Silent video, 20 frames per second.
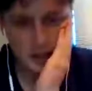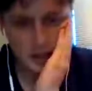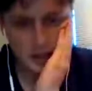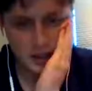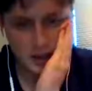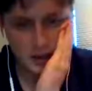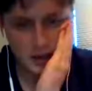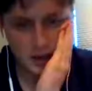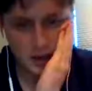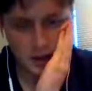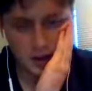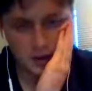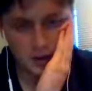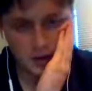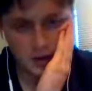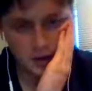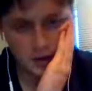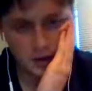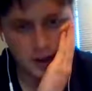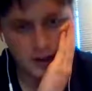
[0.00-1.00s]
Is
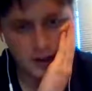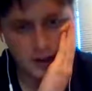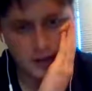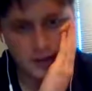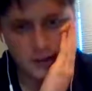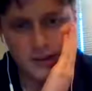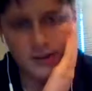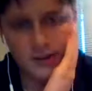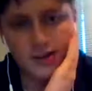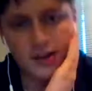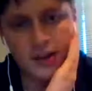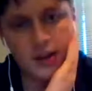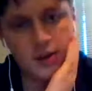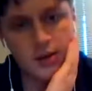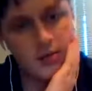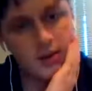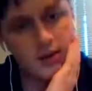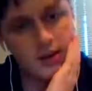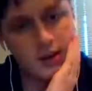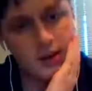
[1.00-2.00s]
yours guys the same?
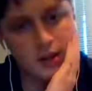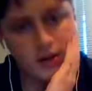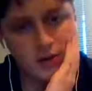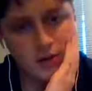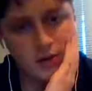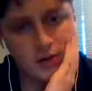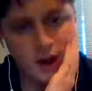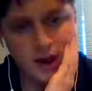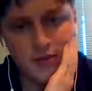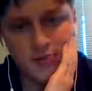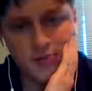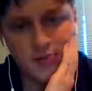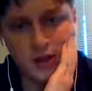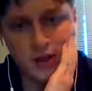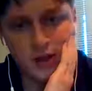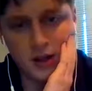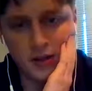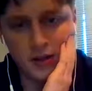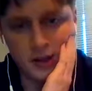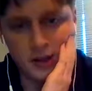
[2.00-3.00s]
Is it the graph
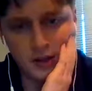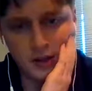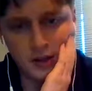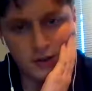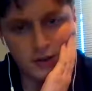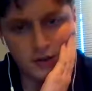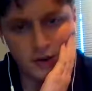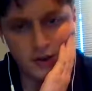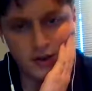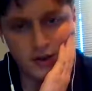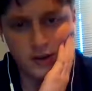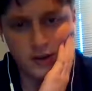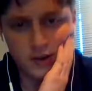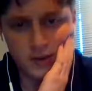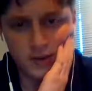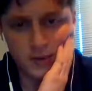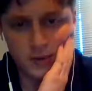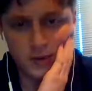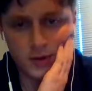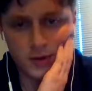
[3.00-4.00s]
below illustrates
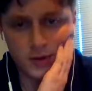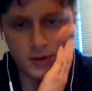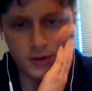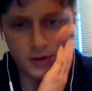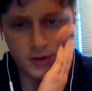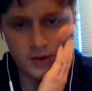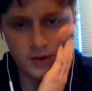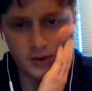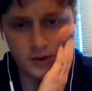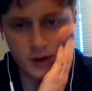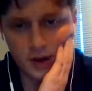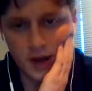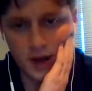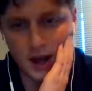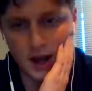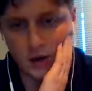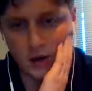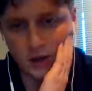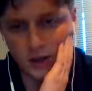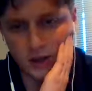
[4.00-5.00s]
typical student
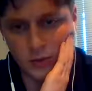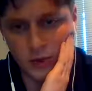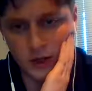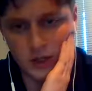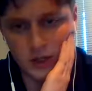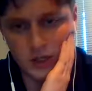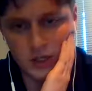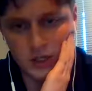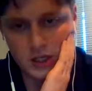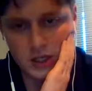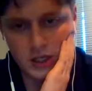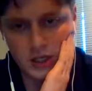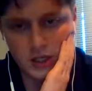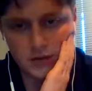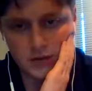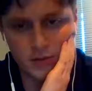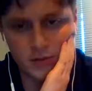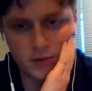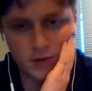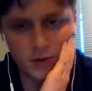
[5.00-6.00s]
hourly wages
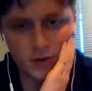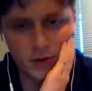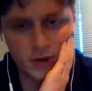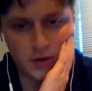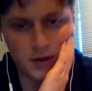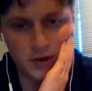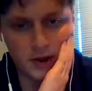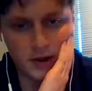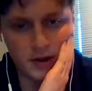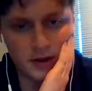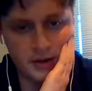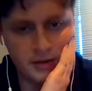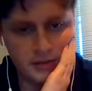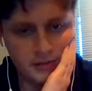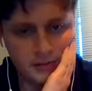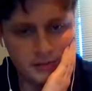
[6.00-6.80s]
for BYU Idaho?